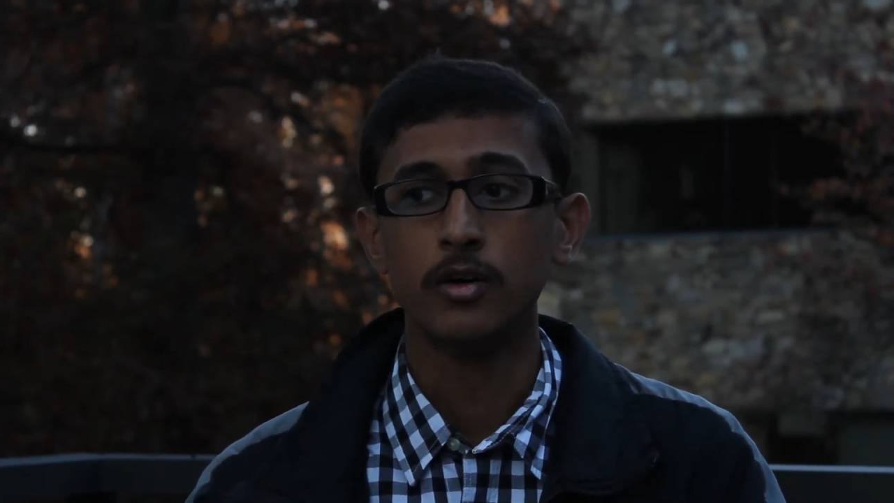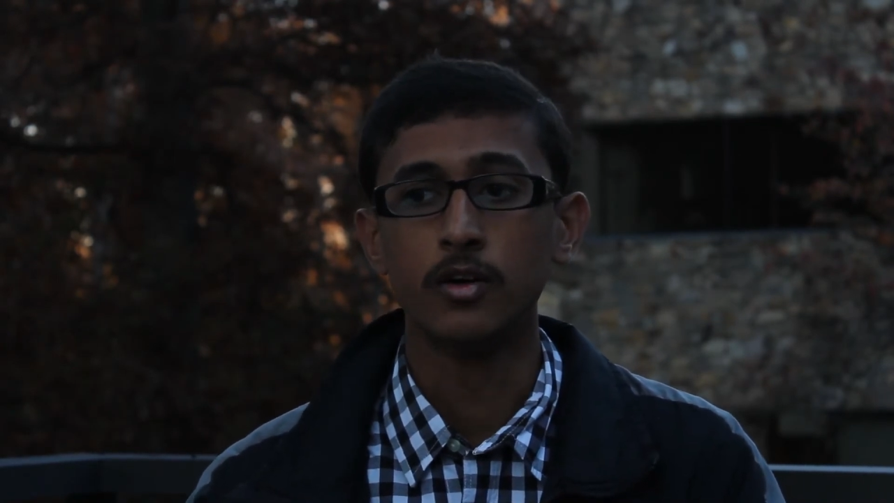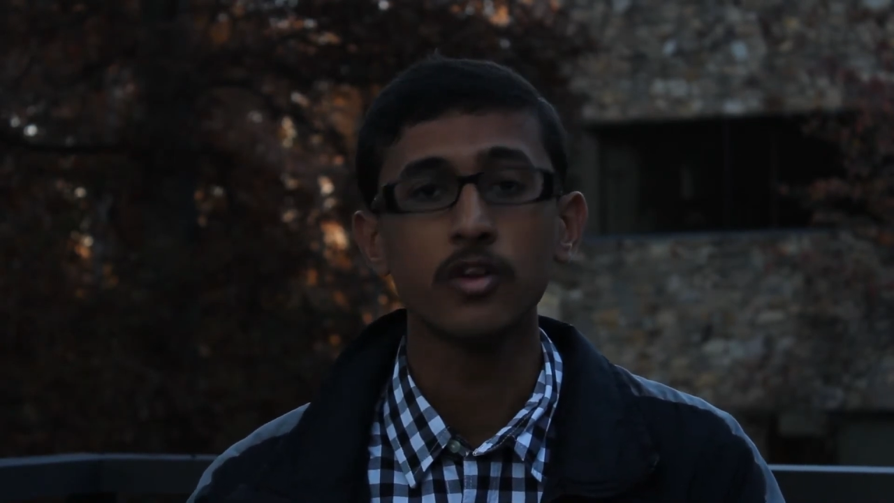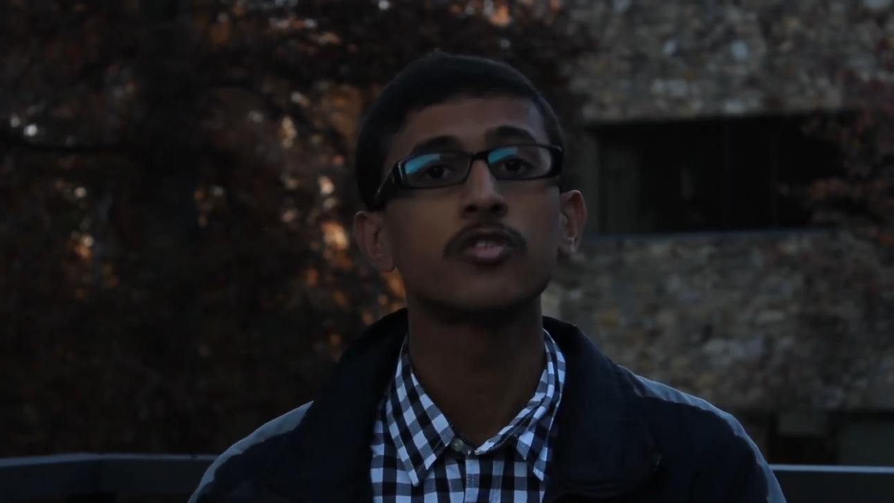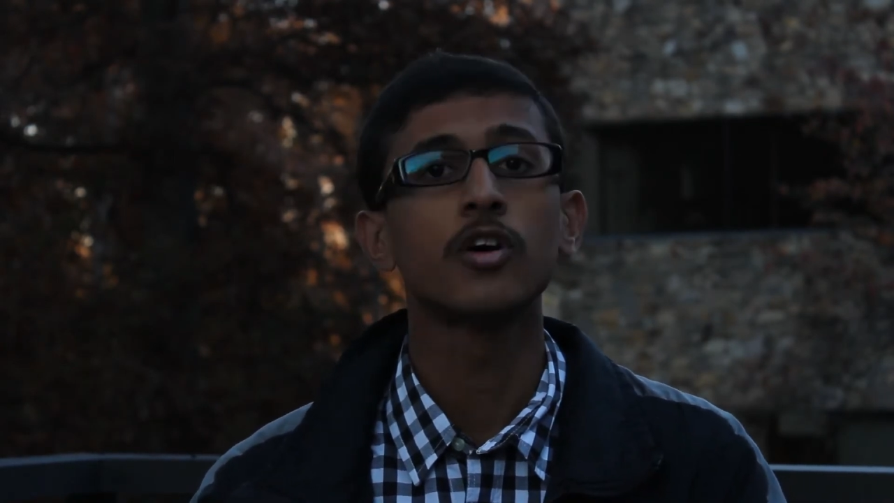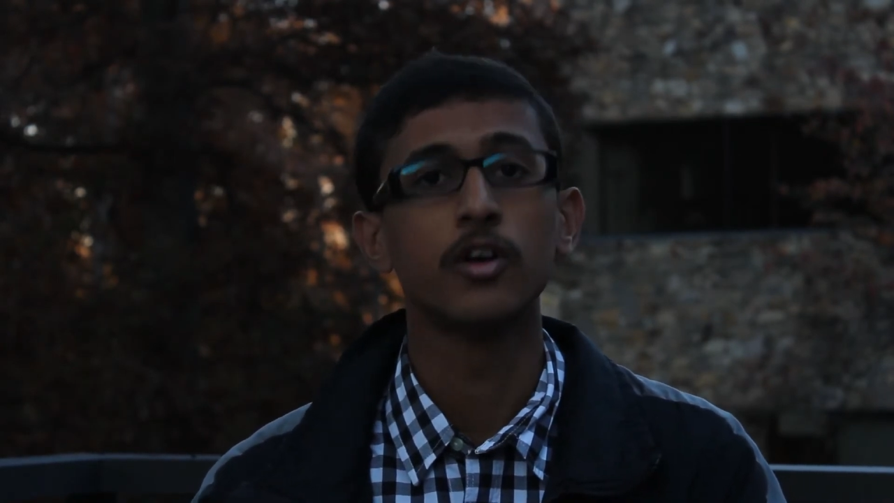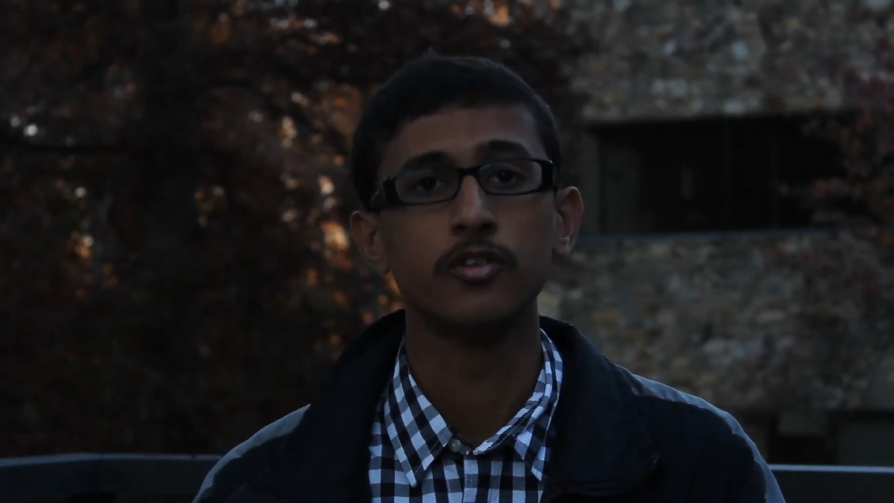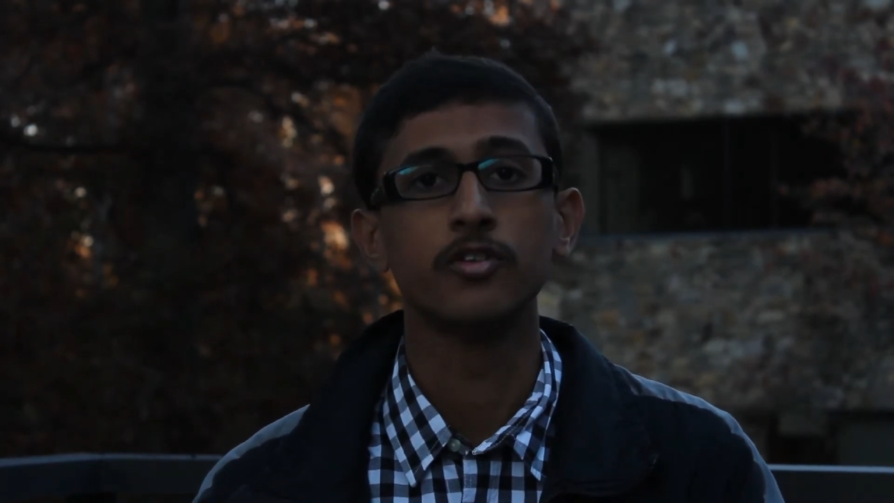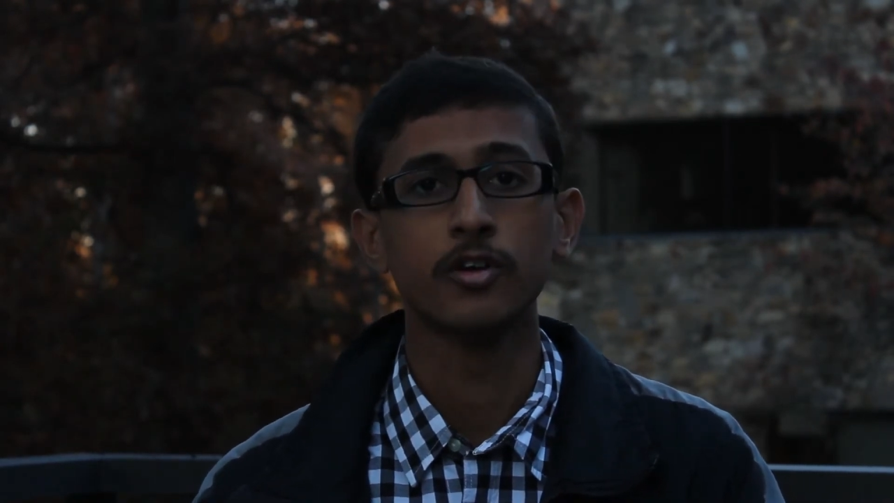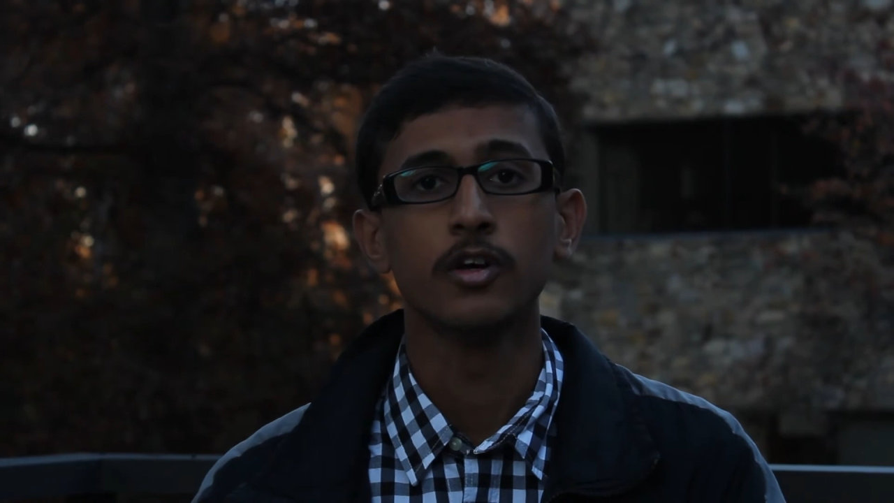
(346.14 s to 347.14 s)

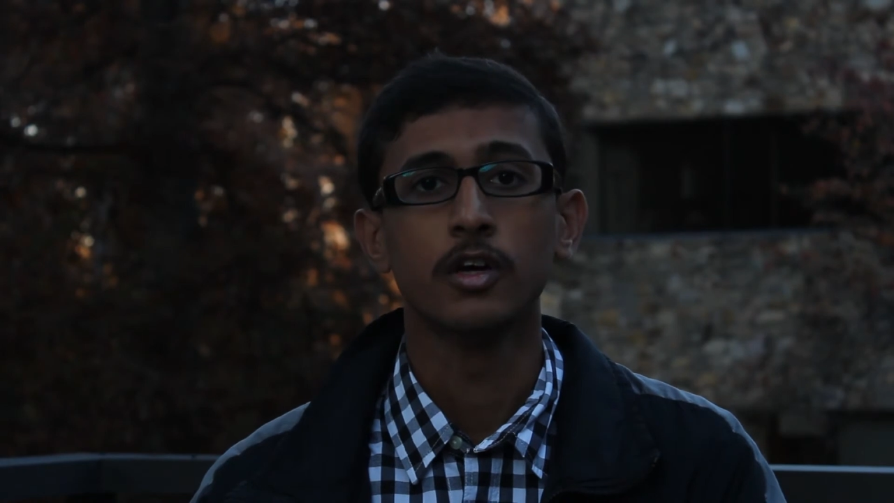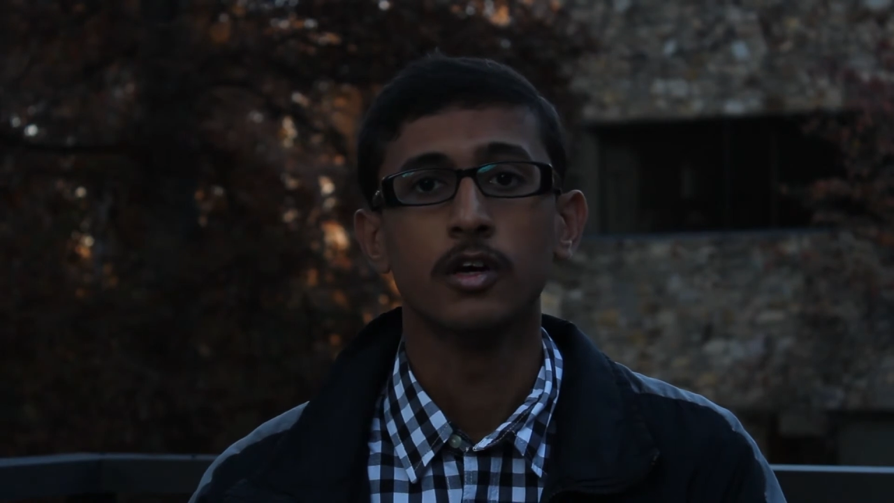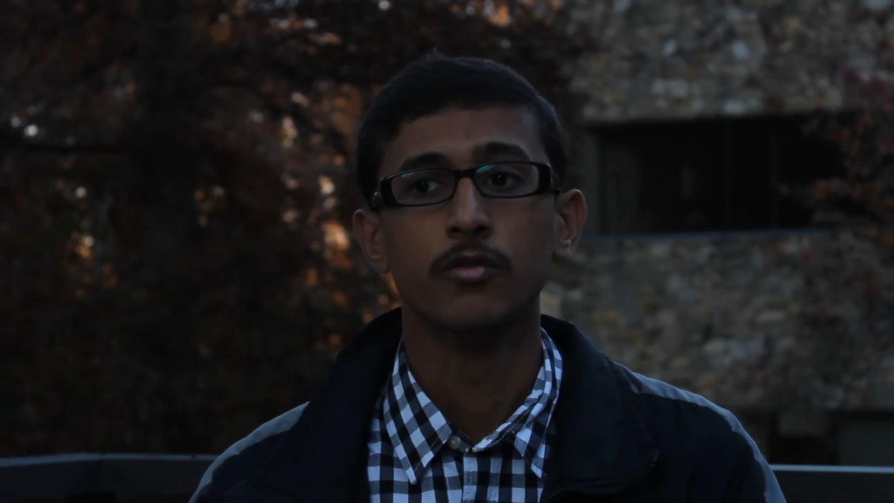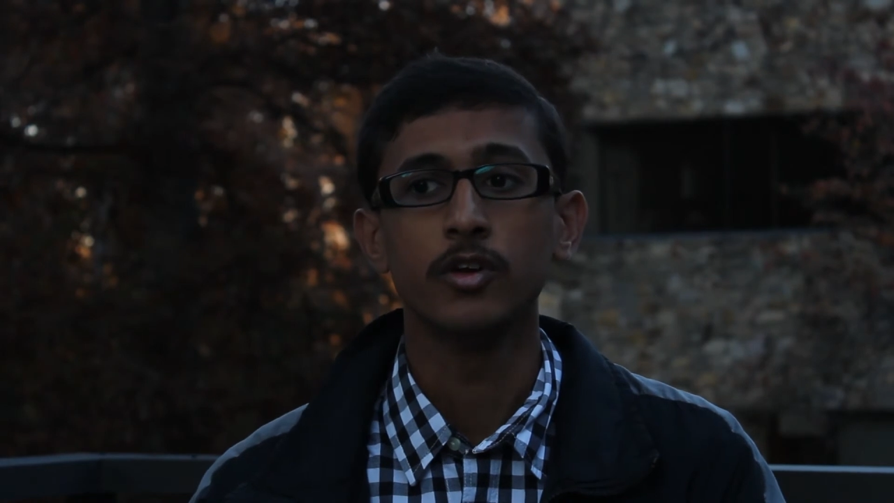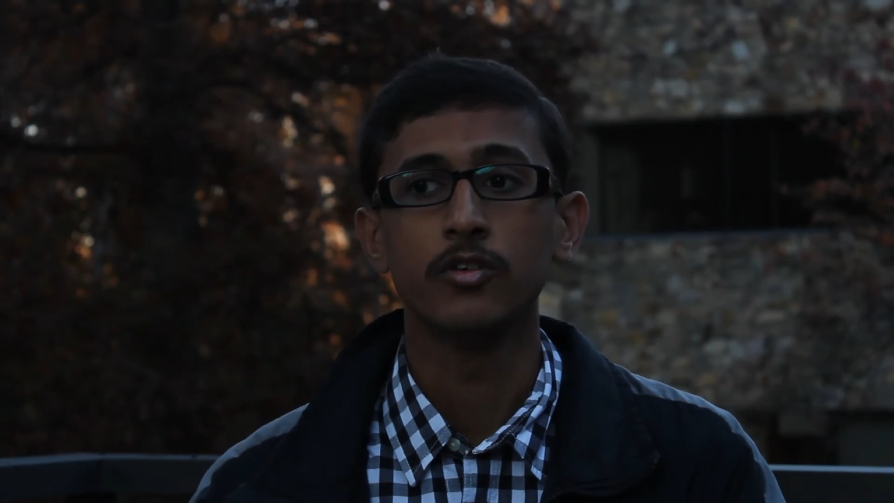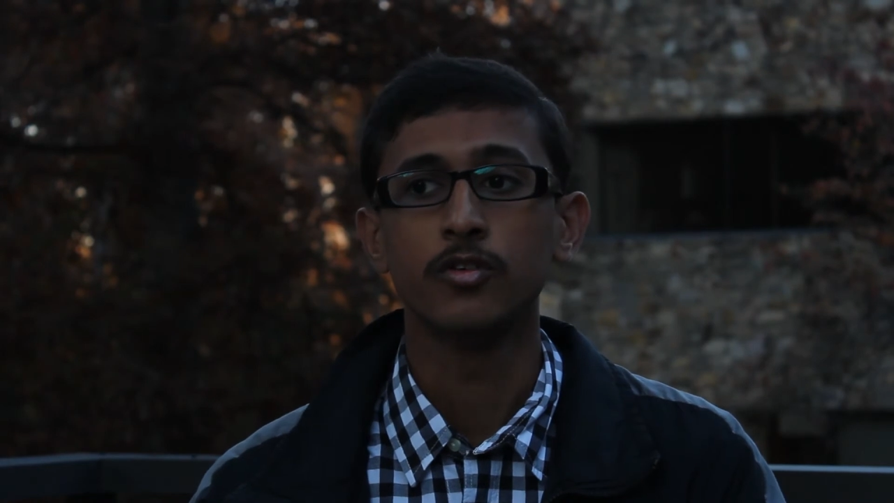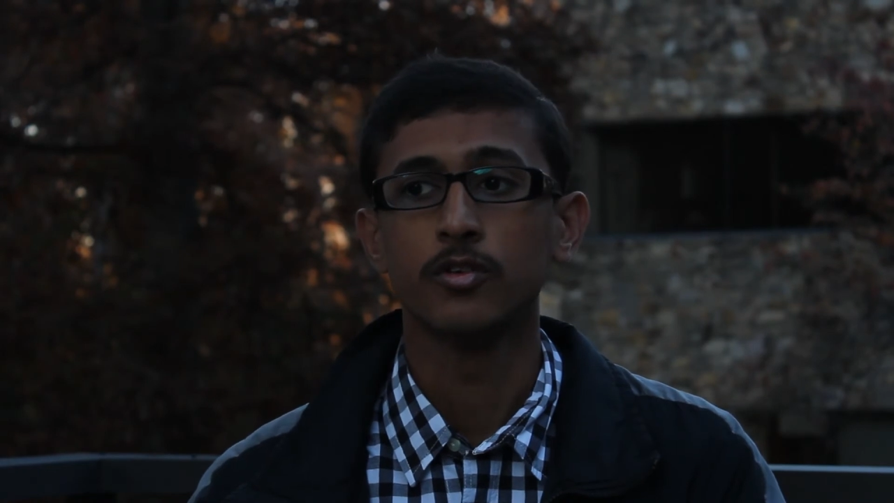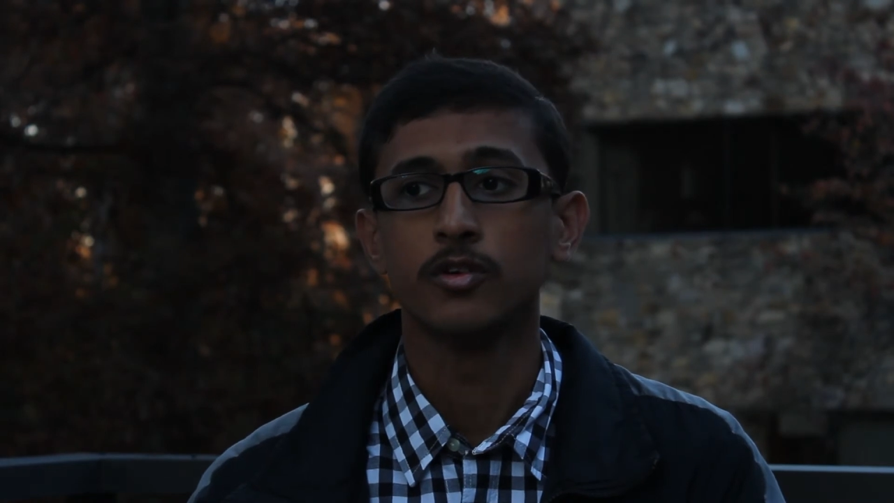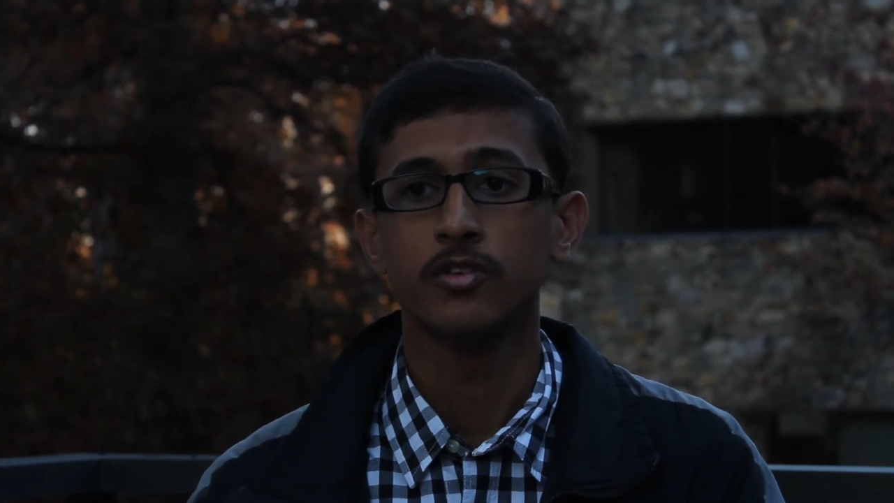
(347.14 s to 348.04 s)
research which